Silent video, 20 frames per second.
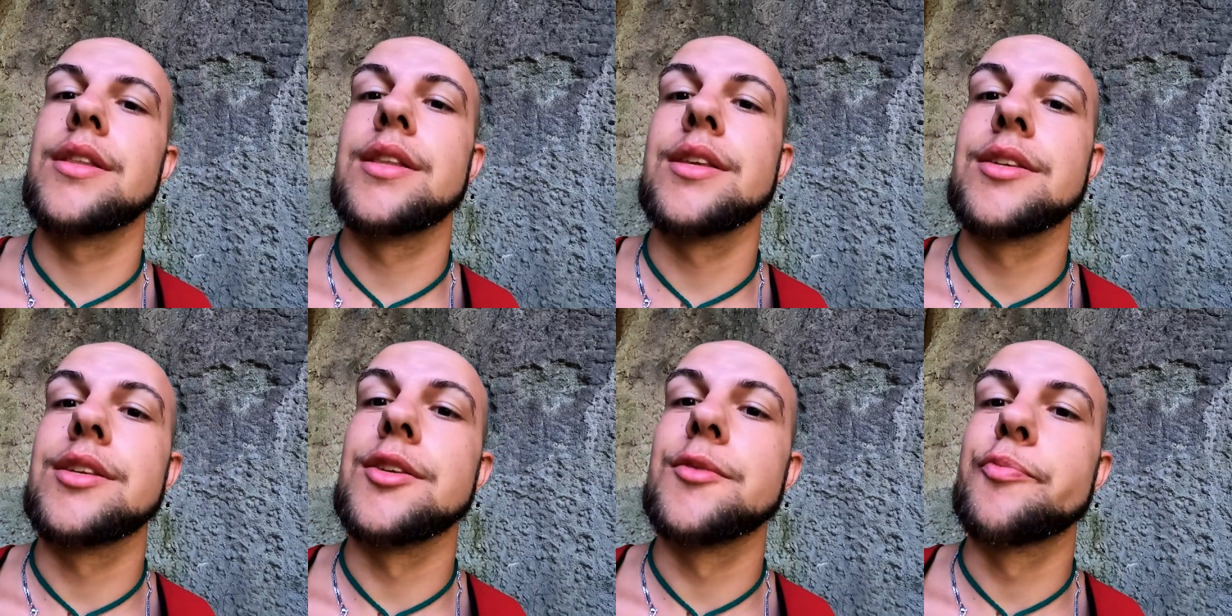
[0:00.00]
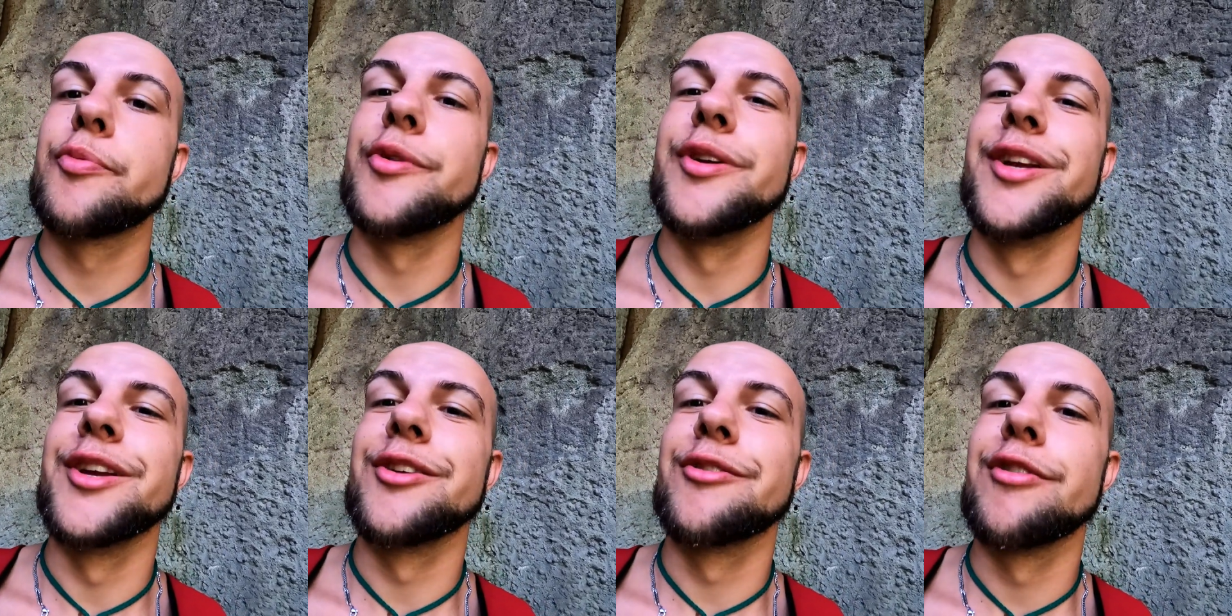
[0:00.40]
This is
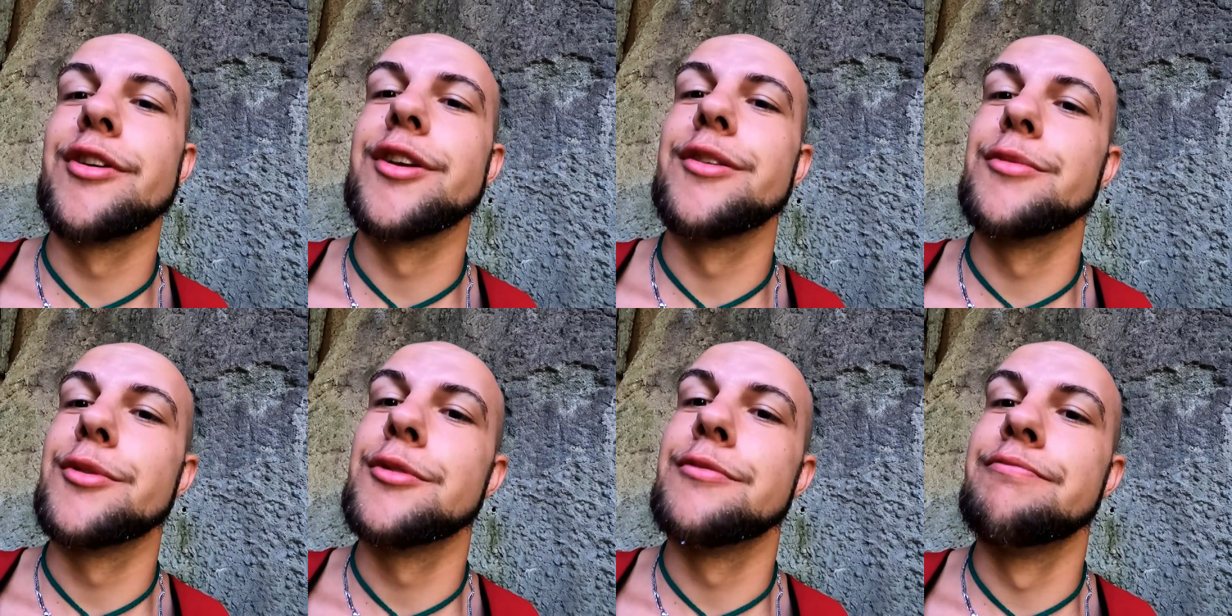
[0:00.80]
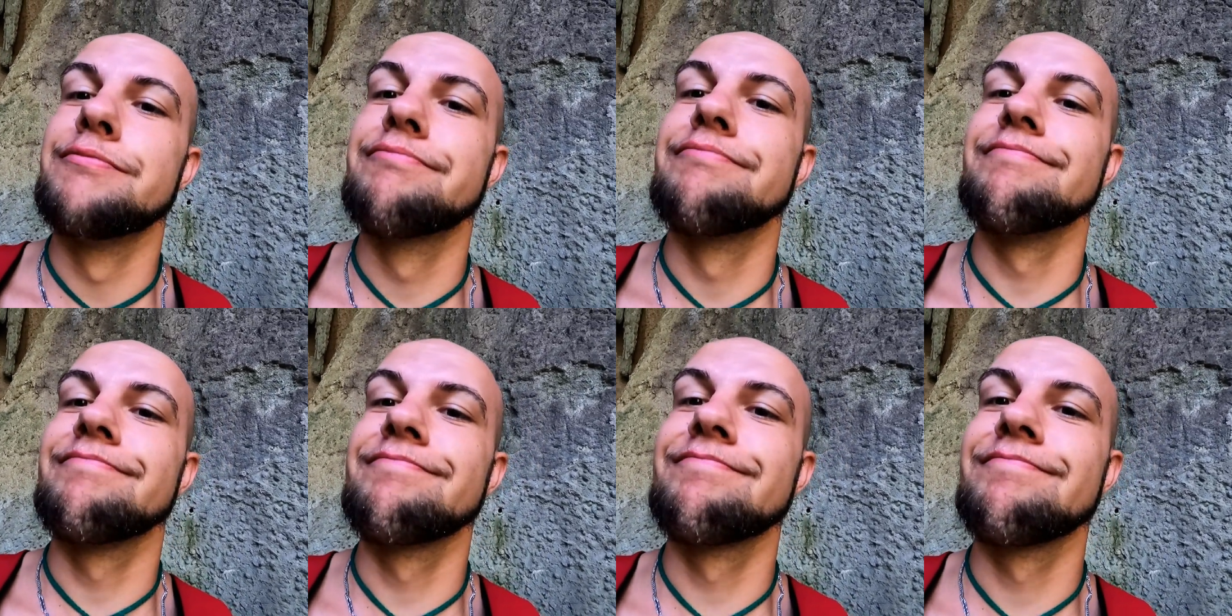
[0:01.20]
pretty incredible.
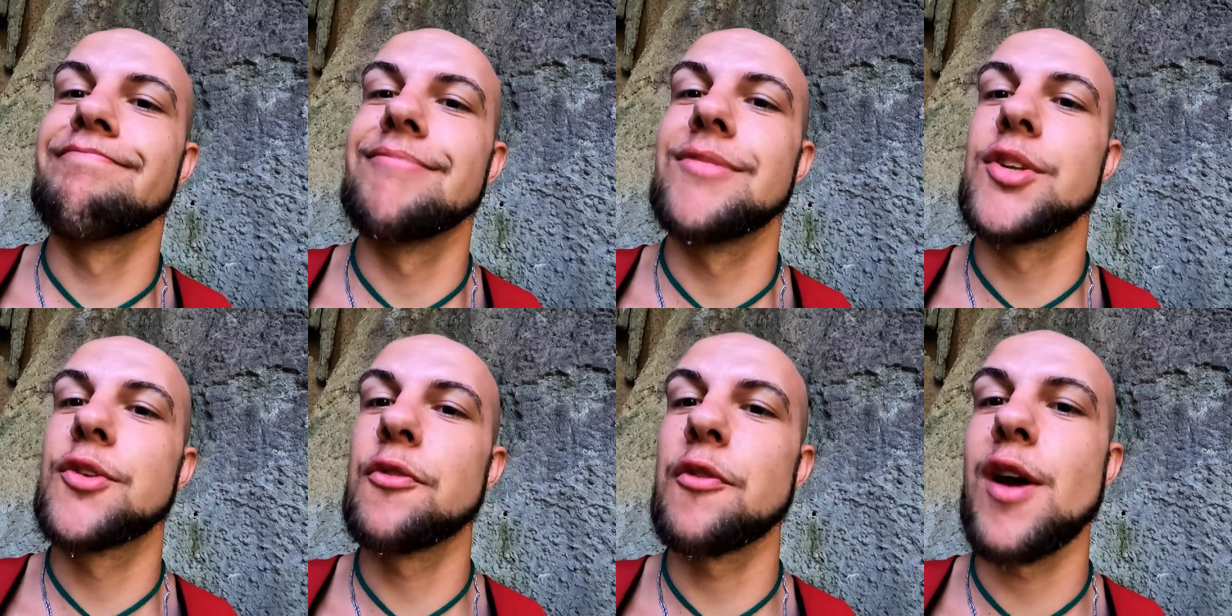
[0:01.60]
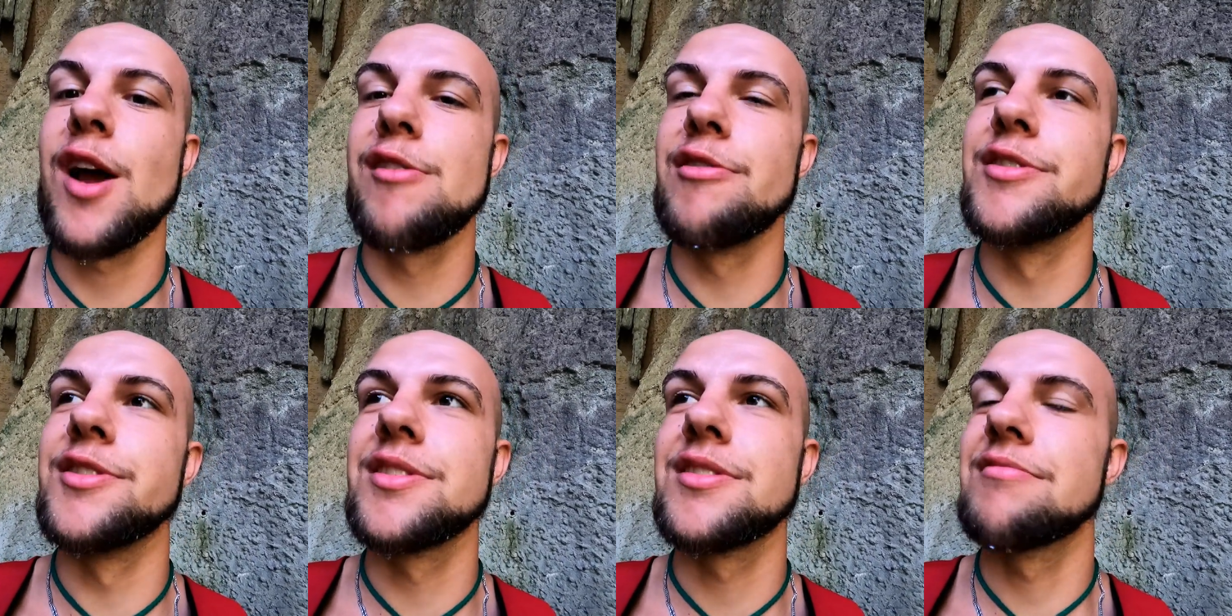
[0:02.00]
As
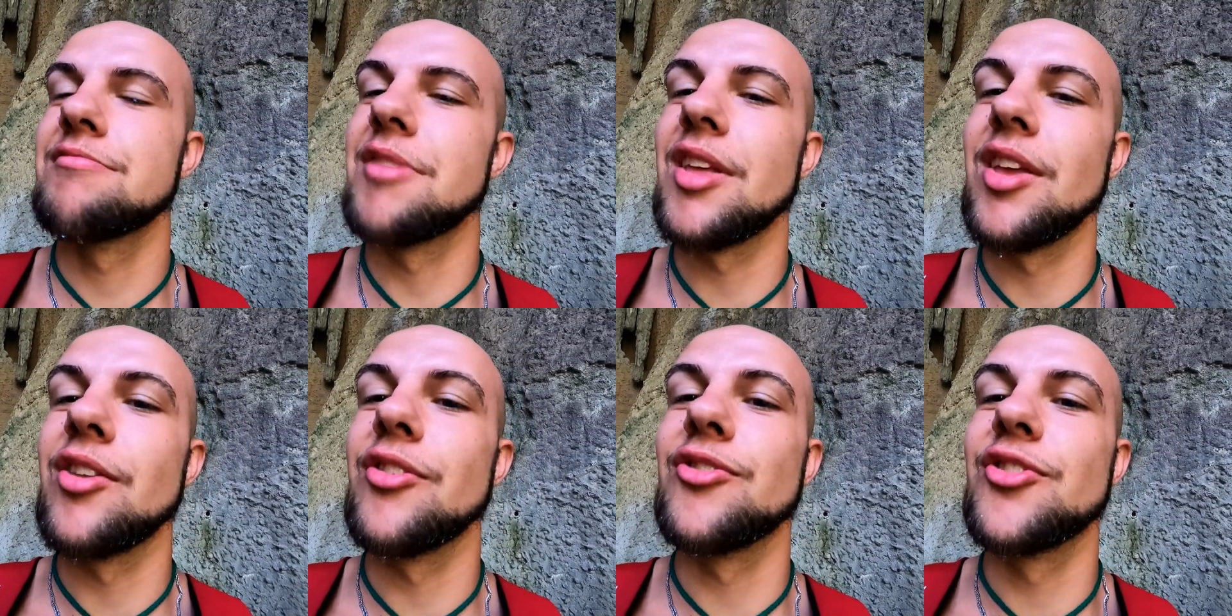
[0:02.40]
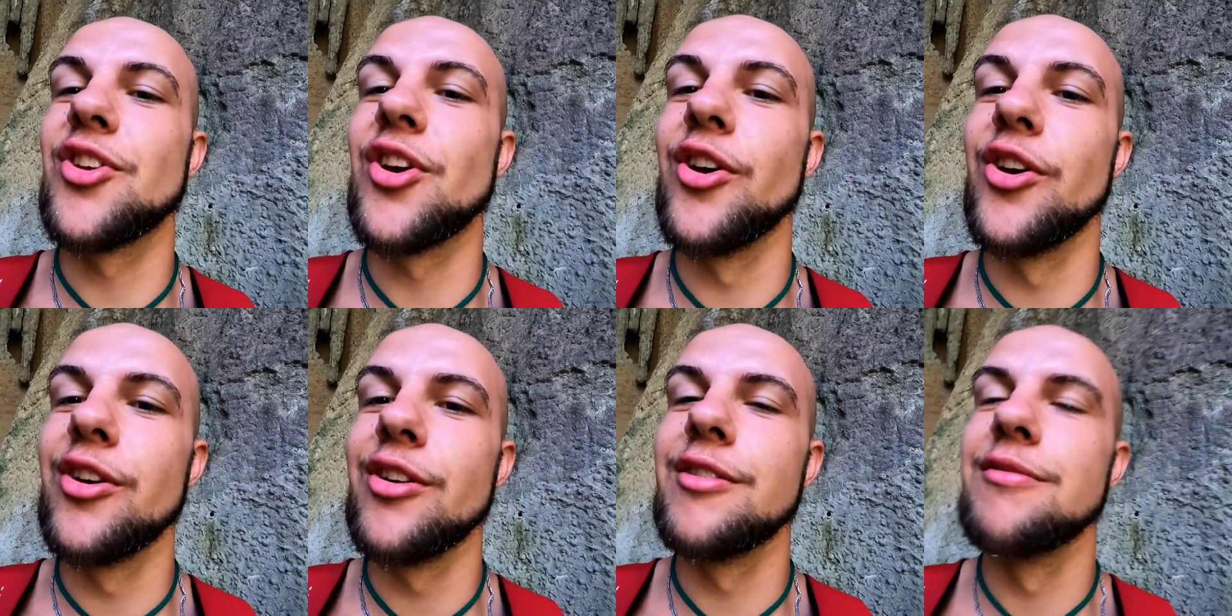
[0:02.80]
far as things
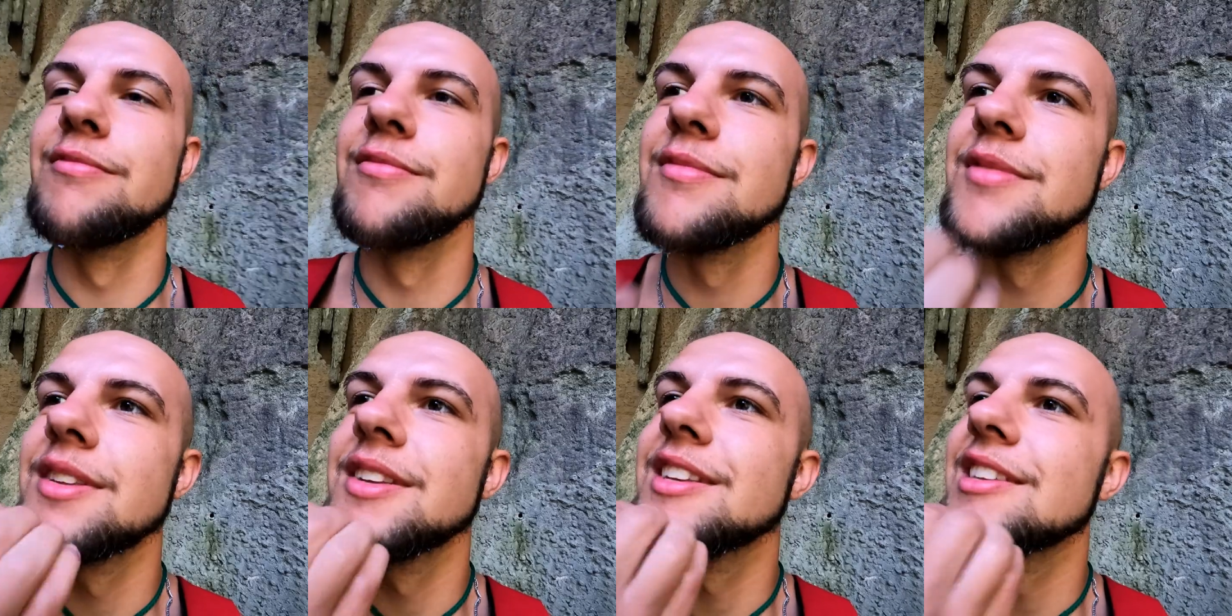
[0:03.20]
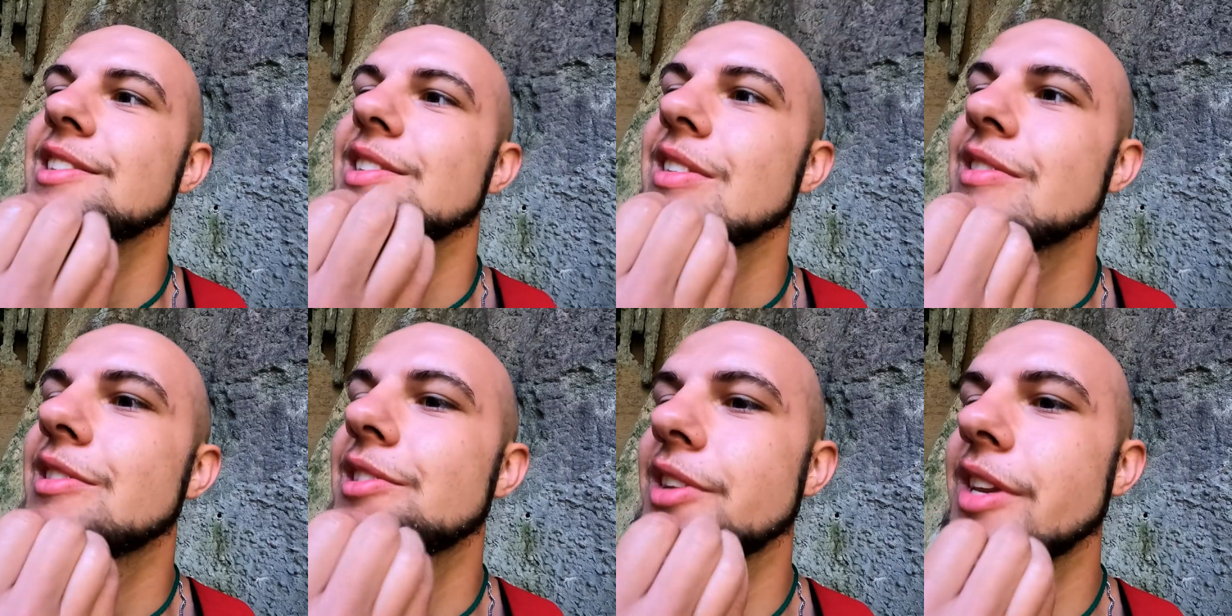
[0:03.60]
go.
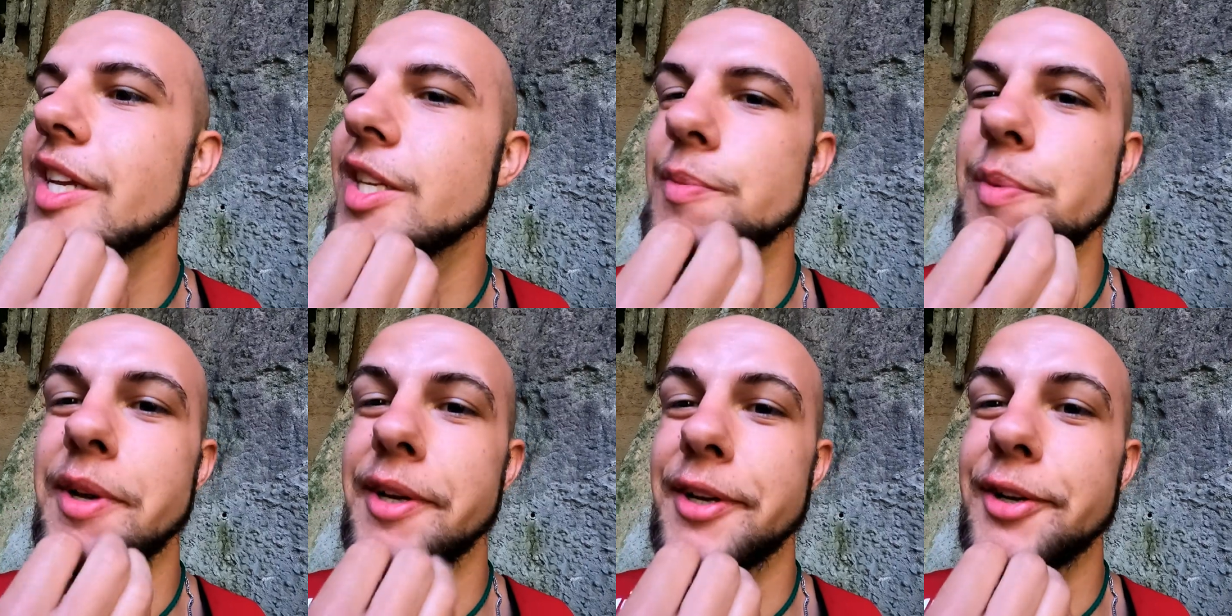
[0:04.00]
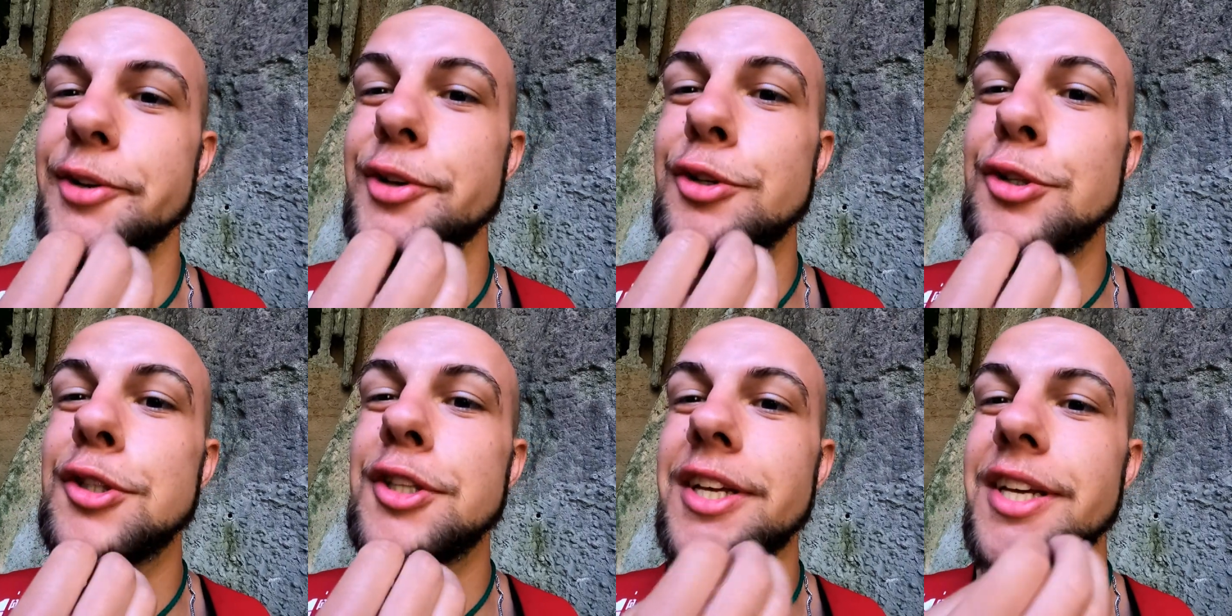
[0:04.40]
Today's been a
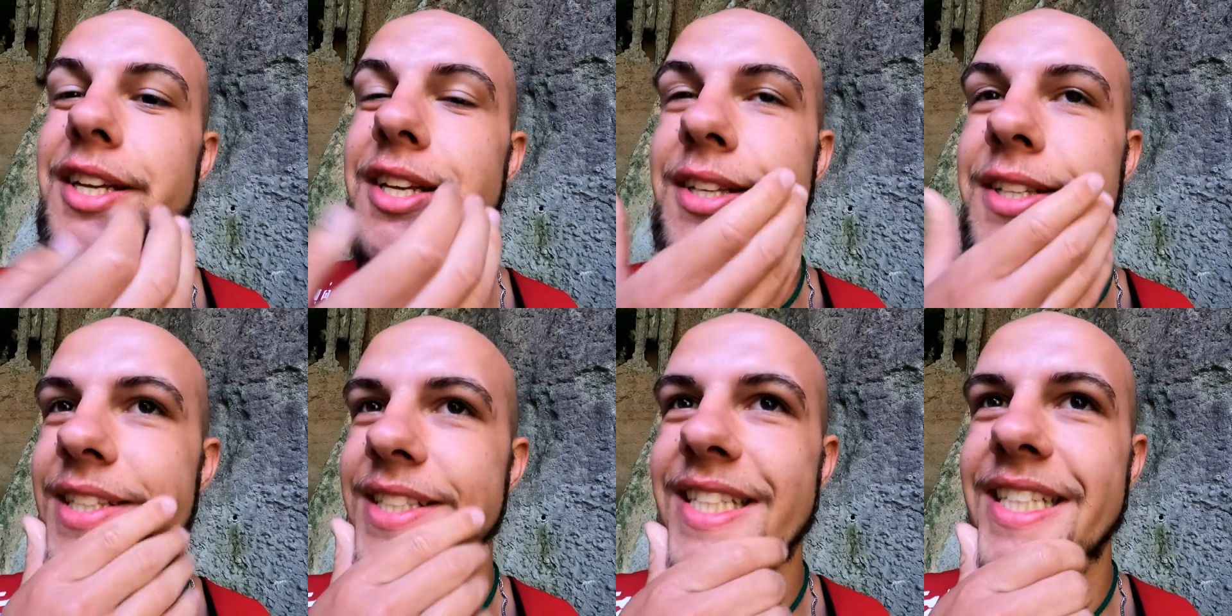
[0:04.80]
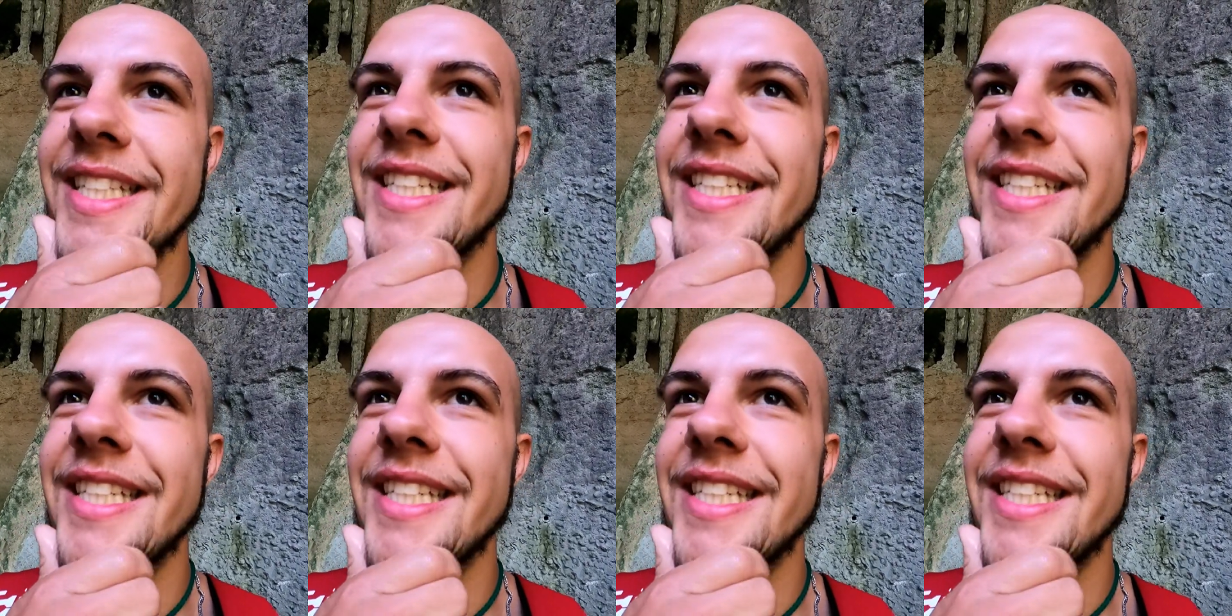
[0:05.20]
good day.